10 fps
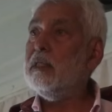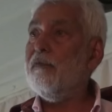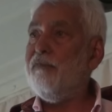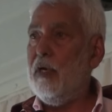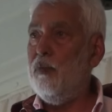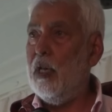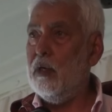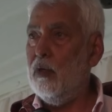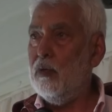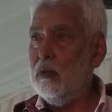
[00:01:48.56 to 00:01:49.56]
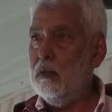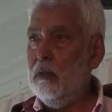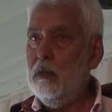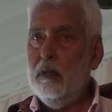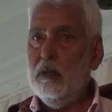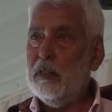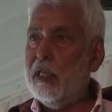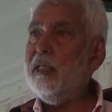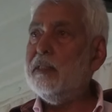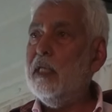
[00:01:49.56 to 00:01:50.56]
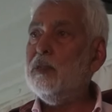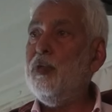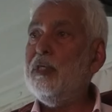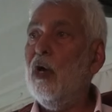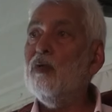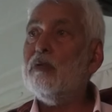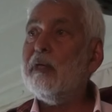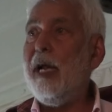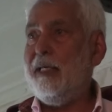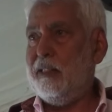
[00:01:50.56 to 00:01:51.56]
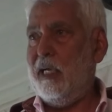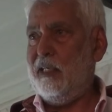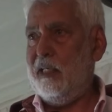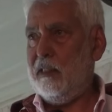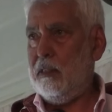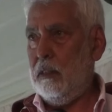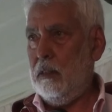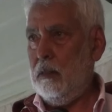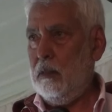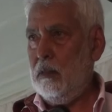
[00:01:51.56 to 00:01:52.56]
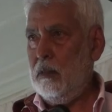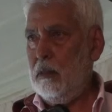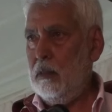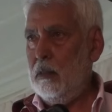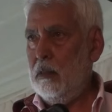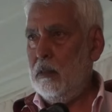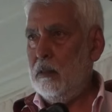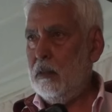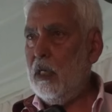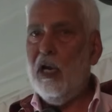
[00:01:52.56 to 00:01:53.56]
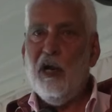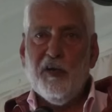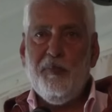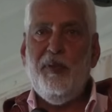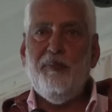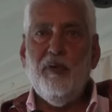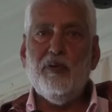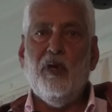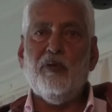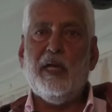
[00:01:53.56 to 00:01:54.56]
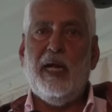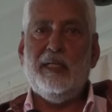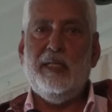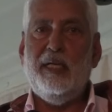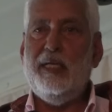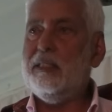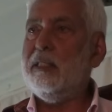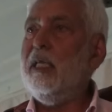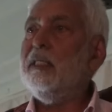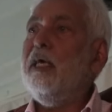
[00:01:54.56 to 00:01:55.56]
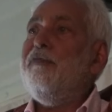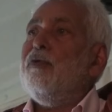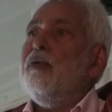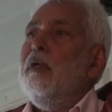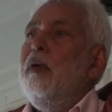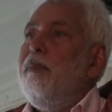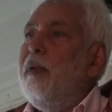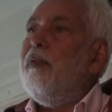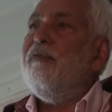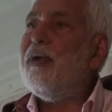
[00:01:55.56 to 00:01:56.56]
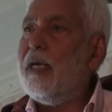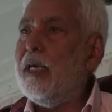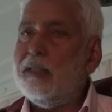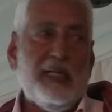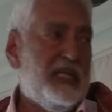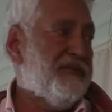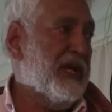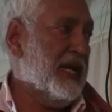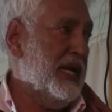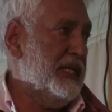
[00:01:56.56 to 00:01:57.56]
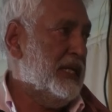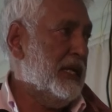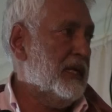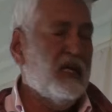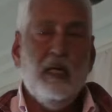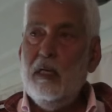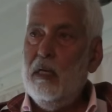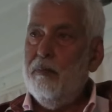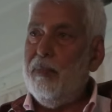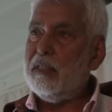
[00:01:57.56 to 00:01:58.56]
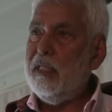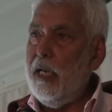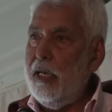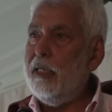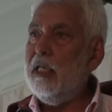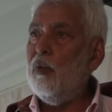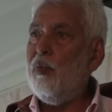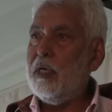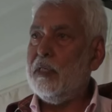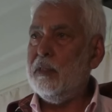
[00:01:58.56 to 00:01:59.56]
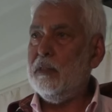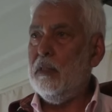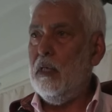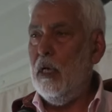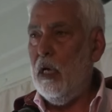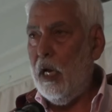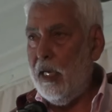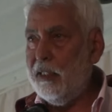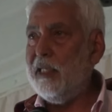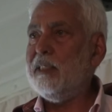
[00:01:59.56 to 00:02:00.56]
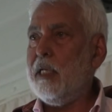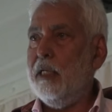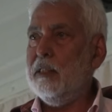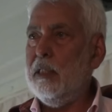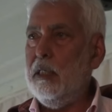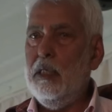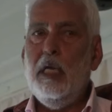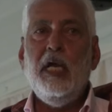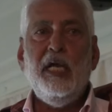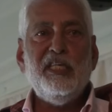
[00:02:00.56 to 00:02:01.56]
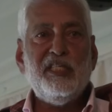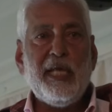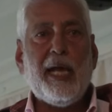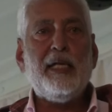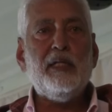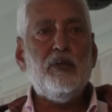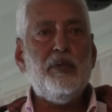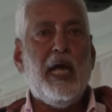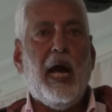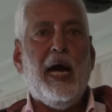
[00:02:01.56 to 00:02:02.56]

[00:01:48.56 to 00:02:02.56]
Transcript: is not very well known. The reason is we don't write that history. There are a lot of people who don't write their history, and therefore people forget that they've done anything. But the Indian workers in this country, second to the